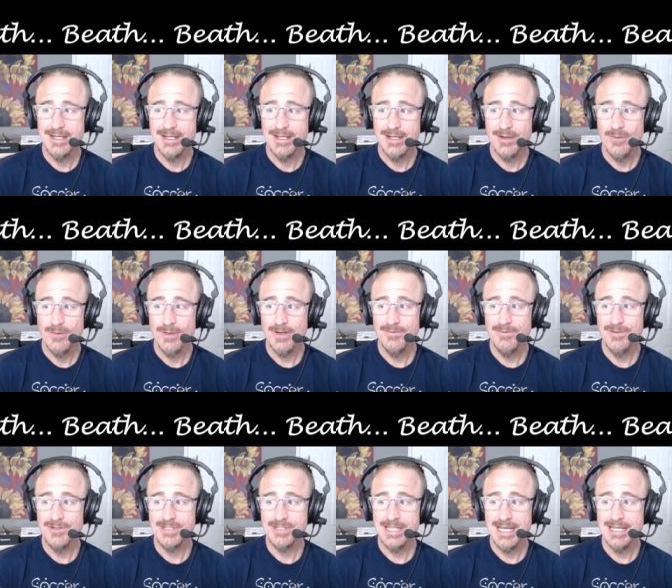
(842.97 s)
What if you
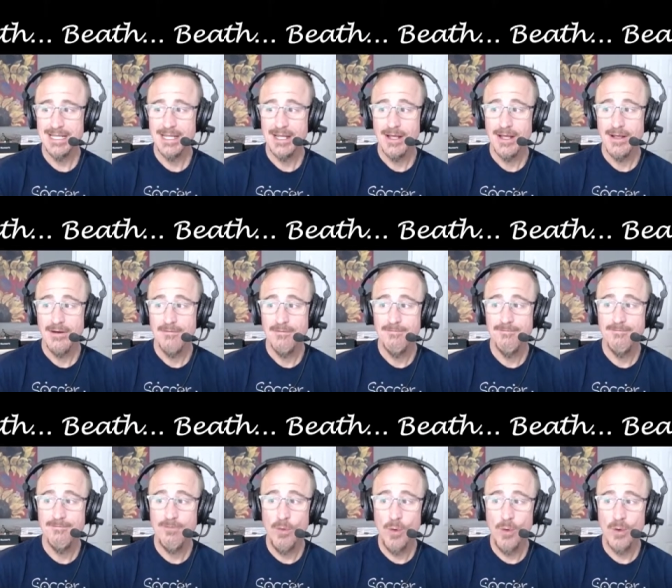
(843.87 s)
said
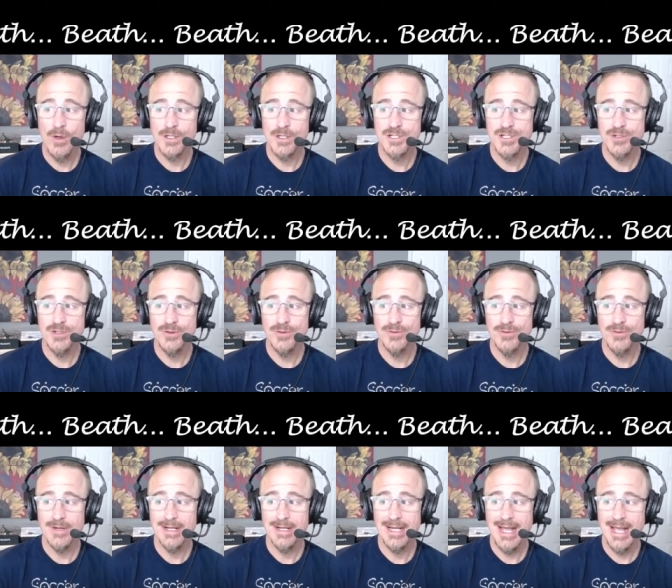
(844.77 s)
four
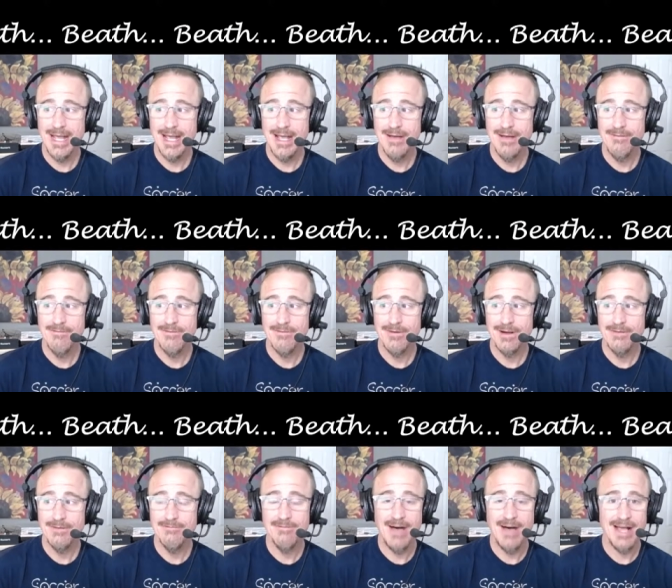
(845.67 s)
children every
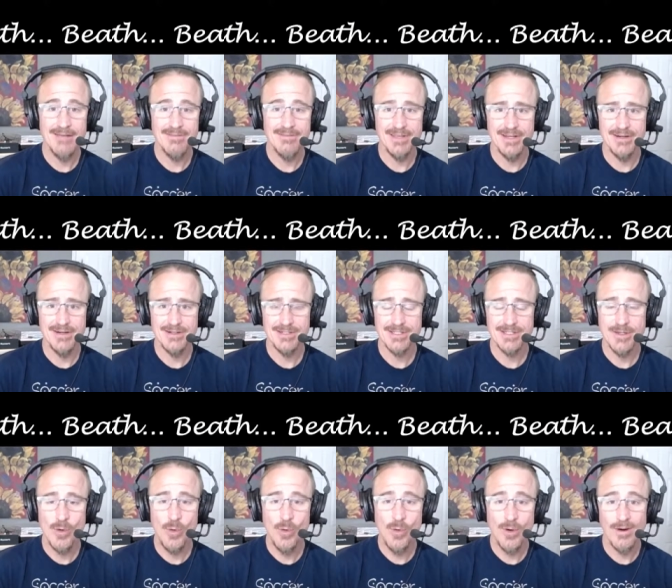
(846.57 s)
five years,
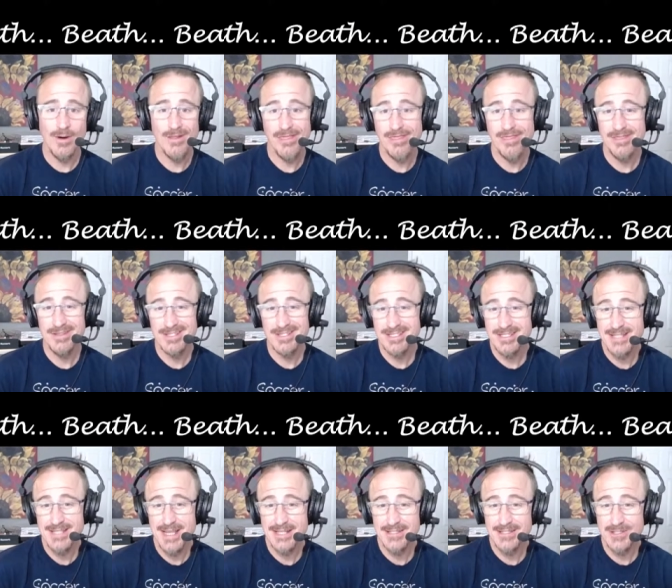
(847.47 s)
or th- just
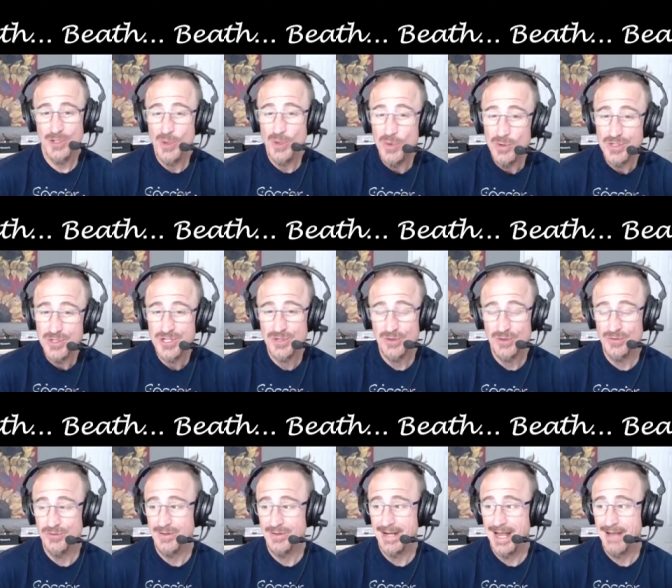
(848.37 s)
say two
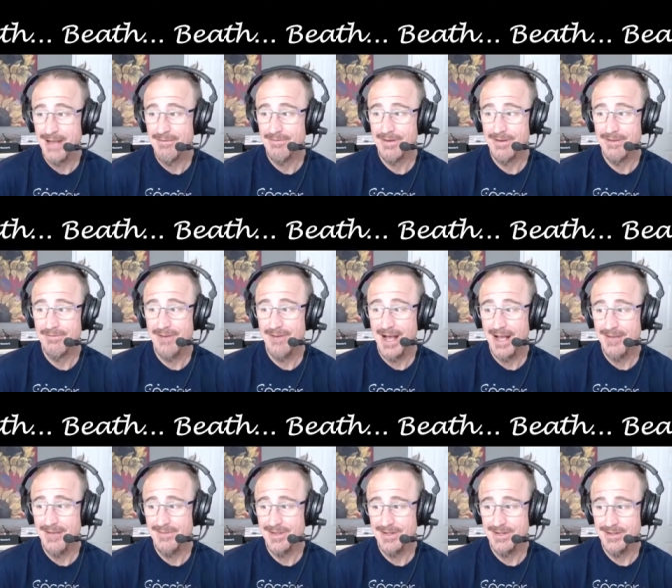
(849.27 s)
children every
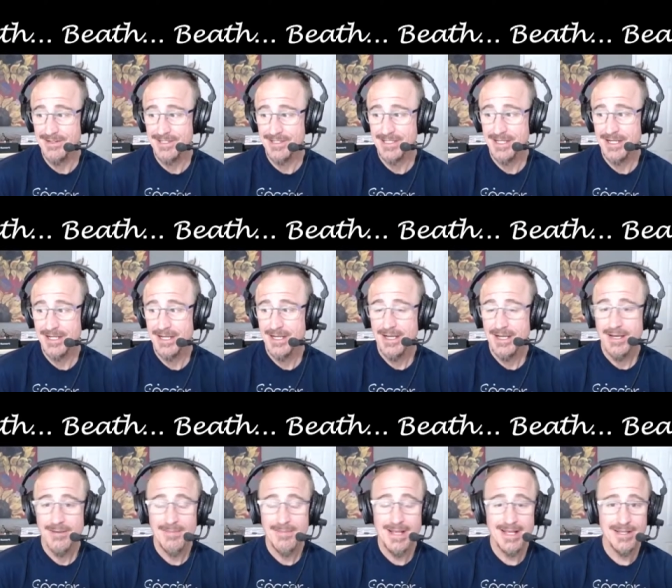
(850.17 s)
five years?
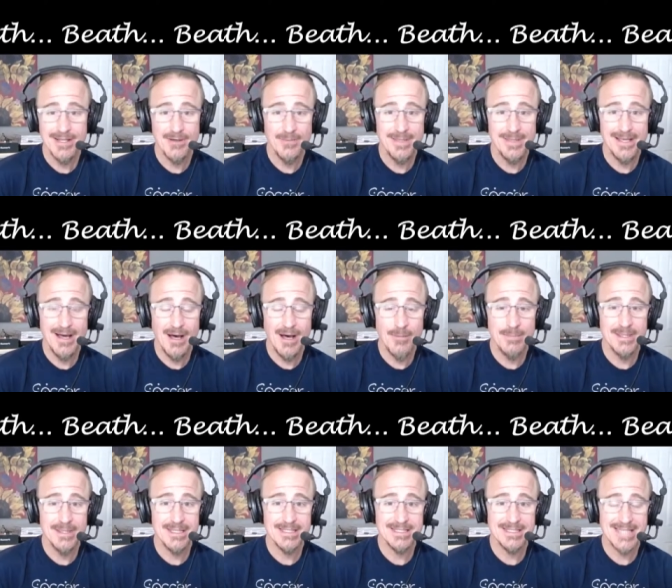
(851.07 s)
Man, you'll be up
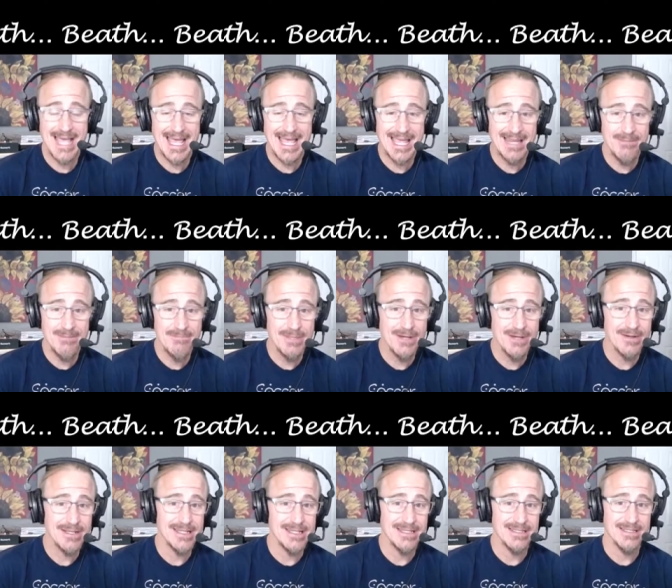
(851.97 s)
in the ten
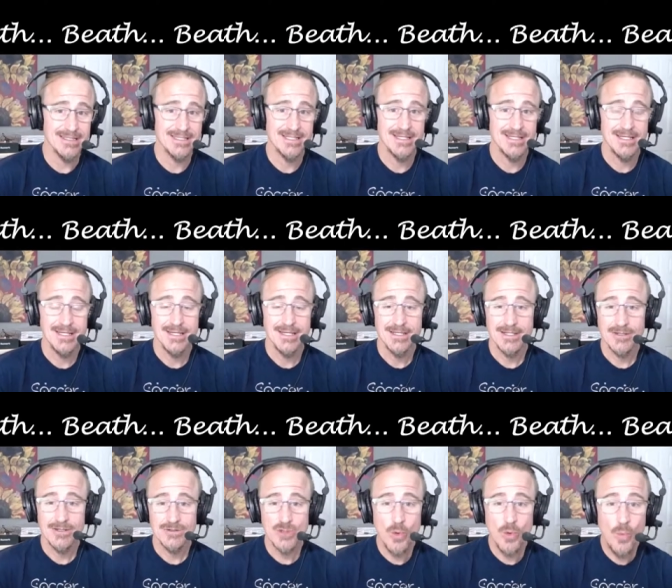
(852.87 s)
billions, you
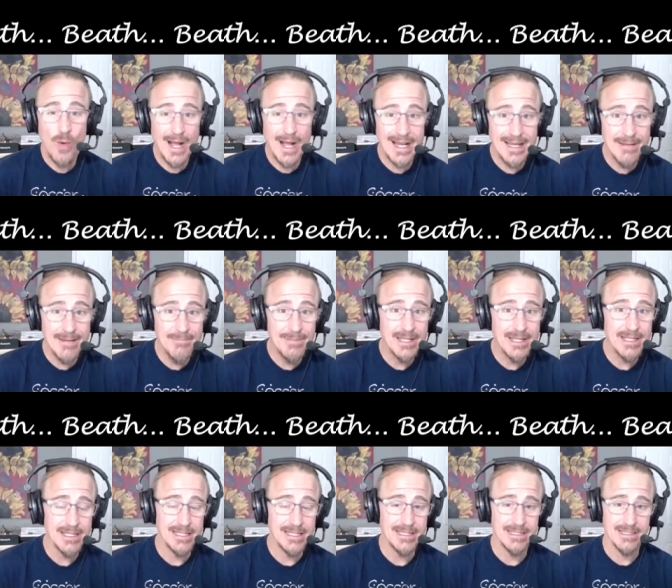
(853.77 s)
know, twenty
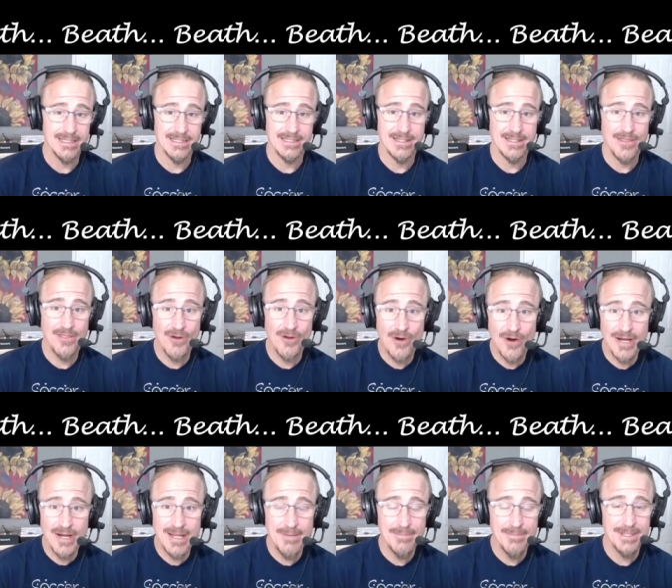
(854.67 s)
billions,
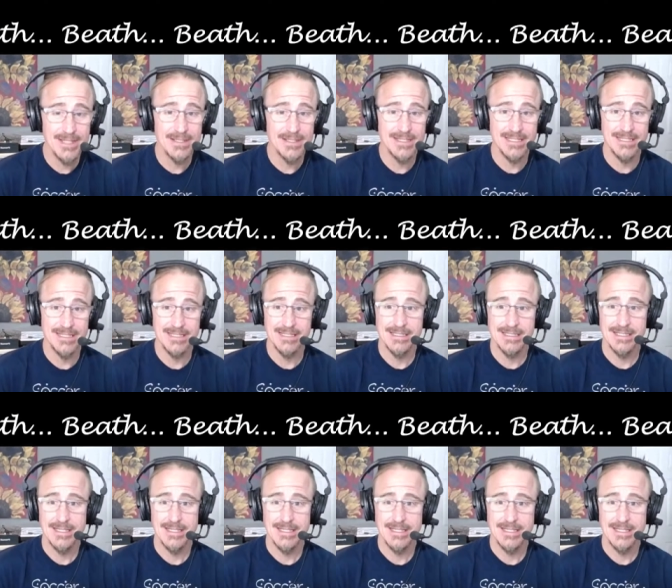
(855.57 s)
thirty billion.